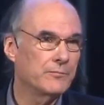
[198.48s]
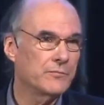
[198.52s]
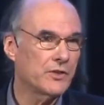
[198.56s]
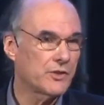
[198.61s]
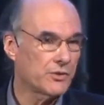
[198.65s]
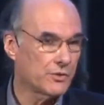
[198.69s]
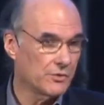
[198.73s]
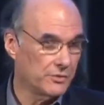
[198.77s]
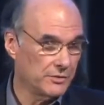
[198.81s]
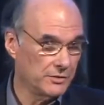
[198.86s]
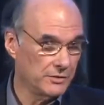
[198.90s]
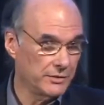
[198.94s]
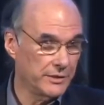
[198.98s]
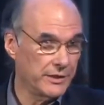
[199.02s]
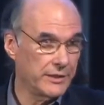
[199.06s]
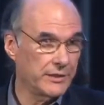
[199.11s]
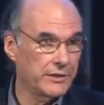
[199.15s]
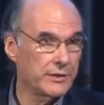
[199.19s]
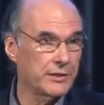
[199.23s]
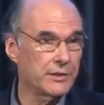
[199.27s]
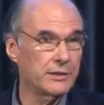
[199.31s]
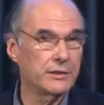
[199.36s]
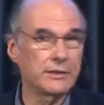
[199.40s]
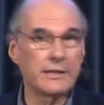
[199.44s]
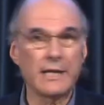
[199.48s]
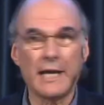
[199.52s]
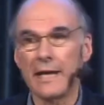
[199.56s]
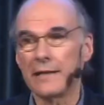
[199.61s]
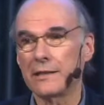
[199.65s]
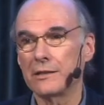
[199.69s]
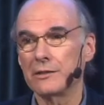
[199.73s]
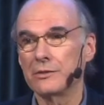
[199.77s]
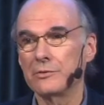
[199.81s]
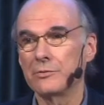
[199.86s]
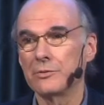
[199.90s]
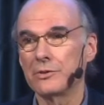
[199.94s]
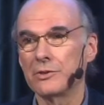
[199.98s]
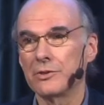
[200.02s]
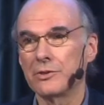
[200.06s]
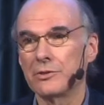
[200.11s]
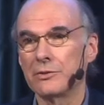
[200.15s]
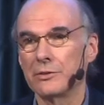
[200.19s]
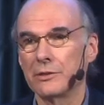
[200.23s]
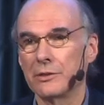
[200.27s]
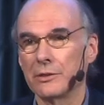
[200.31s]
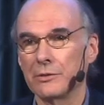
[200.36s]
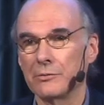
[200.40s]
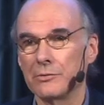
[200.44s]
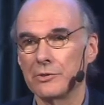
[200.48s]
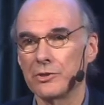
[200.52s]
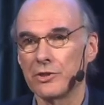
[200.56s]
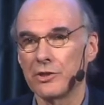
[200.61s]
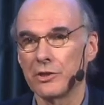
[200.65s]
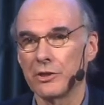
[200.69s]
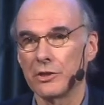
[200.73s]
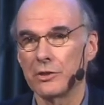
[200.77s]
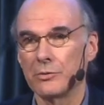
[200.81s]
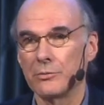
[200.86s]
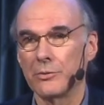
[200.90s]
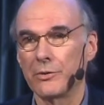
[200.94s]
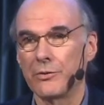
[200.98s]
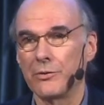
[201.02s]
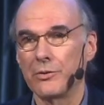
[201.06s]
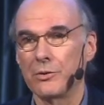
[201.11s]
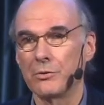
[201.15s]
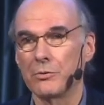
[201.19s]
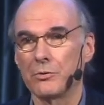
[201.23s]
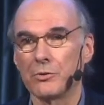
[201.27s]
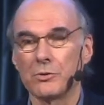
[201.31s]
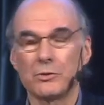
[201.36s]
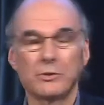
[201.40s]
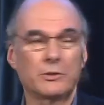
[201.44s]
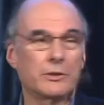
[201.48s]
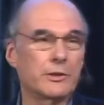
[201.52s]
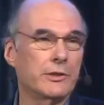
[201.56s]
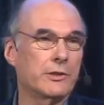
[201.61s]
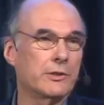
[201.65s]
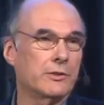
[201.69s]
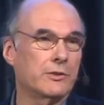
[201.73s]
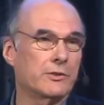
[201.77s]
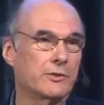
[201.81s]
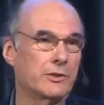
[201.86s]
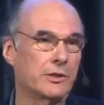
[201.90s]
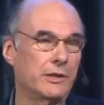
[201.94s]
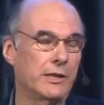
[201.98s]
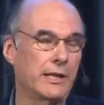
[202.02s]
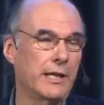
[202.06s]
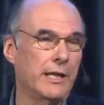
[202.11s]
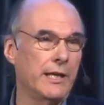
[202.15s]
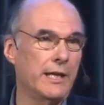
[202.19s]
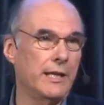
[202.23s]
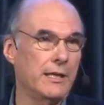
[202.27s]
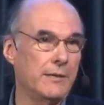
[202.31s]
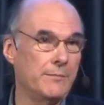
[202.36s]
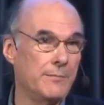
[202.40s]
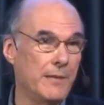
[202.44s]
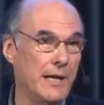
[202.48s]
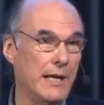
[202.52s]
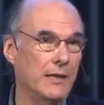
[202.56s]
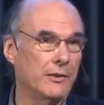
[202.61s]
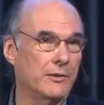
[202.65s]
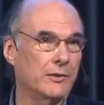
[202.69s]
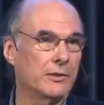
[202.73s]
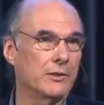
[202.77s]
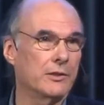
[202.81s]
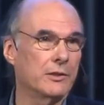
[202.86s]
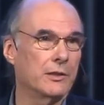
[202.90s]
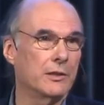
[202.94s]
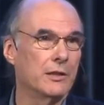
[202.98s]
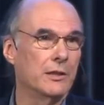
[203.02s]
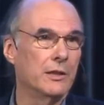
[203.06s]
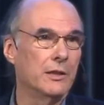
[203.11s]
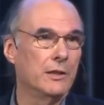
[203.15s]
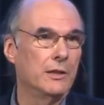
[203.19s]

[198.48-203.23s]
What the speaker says: Certainly the data which was shared with you earlier today about the